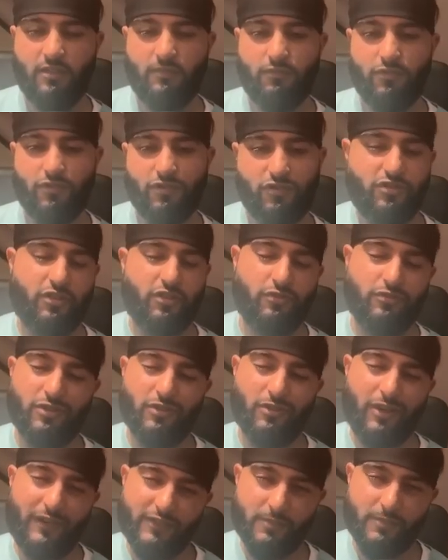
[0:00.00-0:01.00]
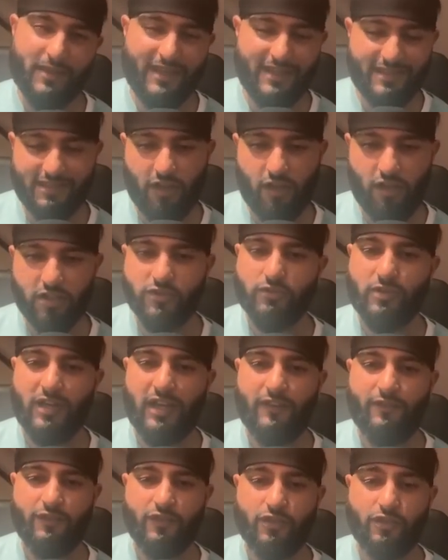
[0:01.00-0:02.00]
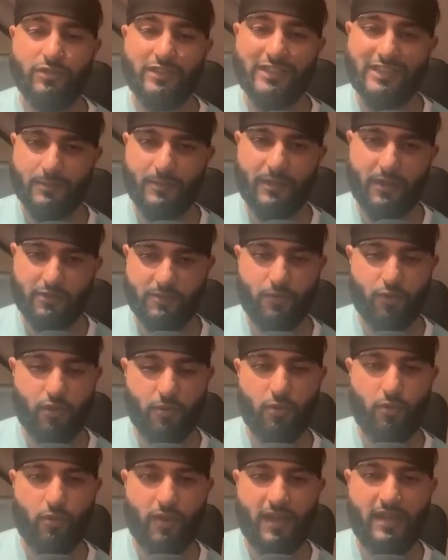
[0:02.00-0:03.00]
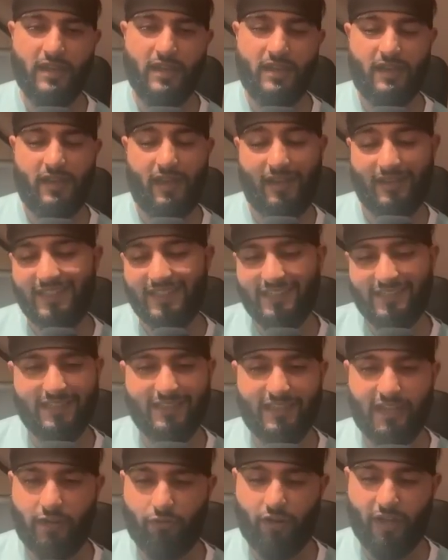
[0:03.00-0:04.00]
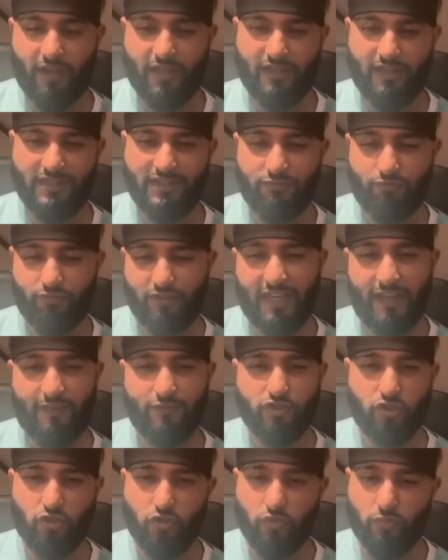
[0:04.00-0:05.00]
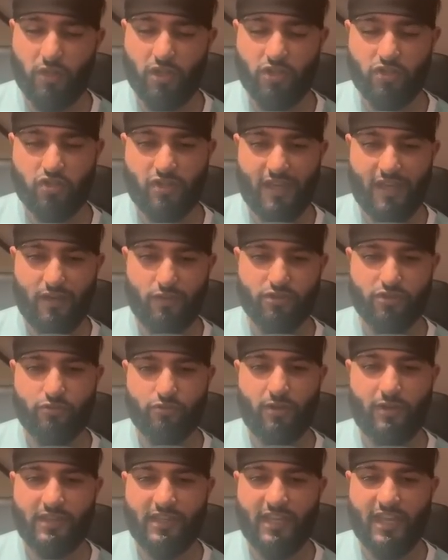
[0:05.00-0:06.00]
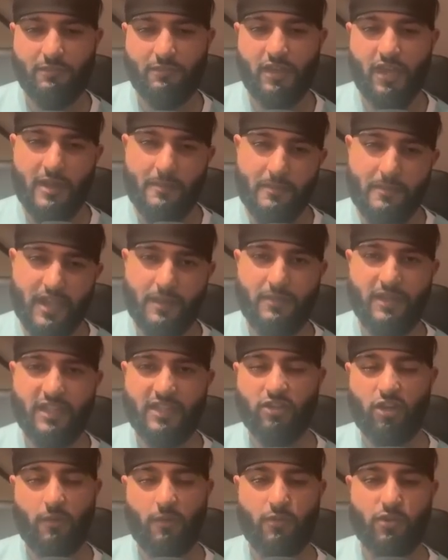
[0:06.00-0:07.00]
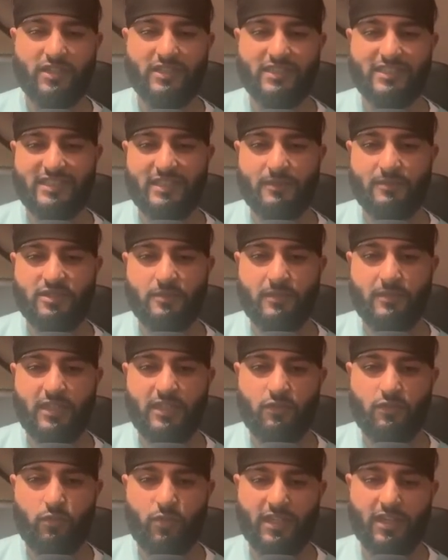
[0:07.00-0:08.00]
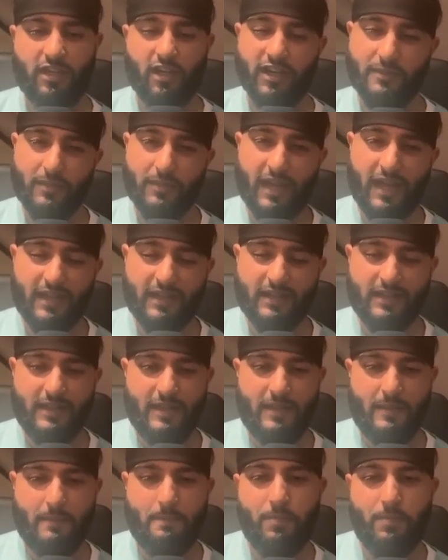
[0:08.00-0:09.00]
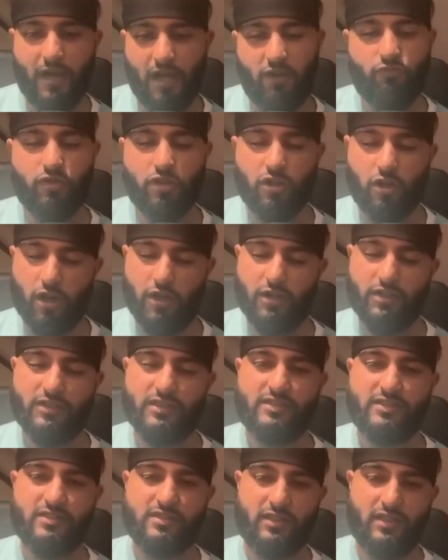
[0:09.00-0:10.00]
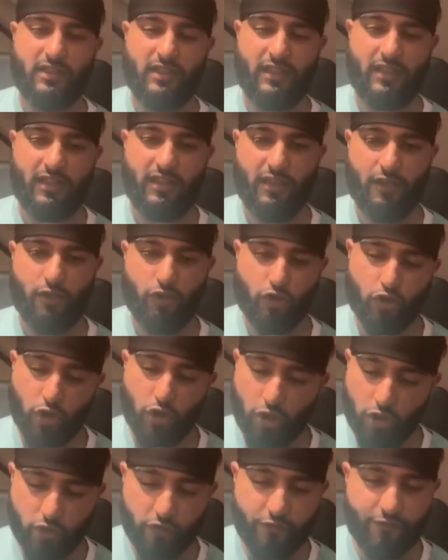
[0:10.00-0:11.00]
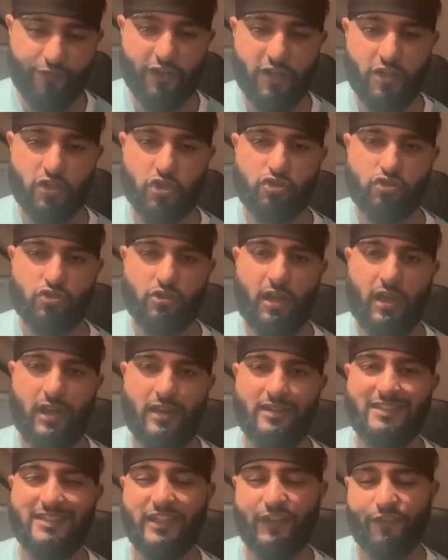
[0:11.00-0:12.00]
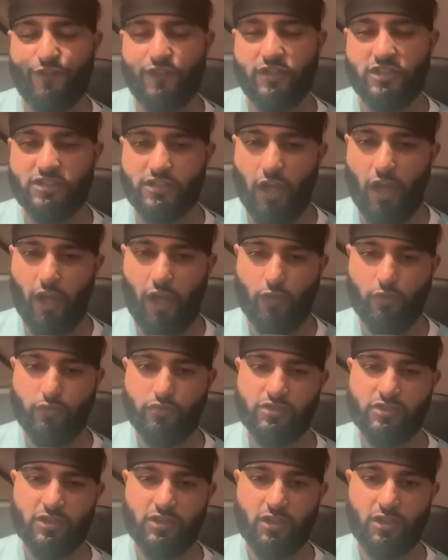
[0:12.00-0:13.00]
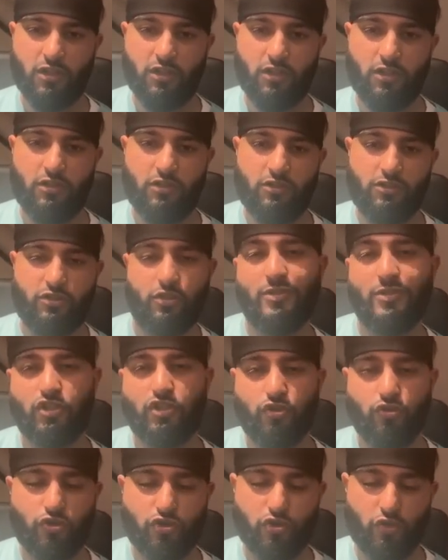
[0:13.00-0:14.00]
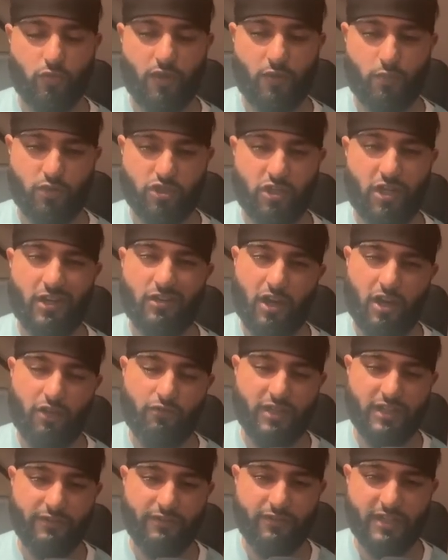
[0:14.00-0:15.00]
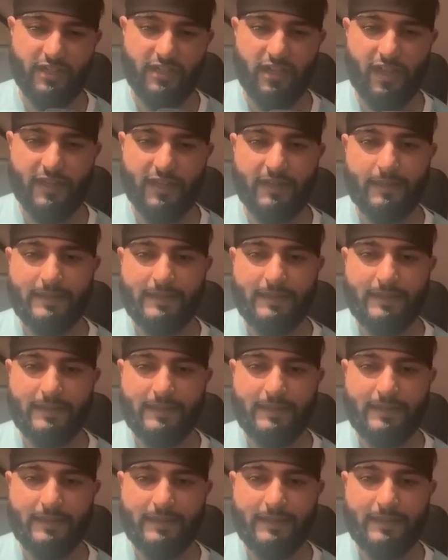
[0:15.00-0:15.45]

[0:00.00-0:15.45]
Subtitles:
because, you don't have the players that Arsenal have, you need to be able to put them away. And he did that, right? He didn't really have too much else throughout the game. Maybe Adama could have slipped him in when he cut it back. But regardless, a good finish and a different style to his usual one, which I really, really like.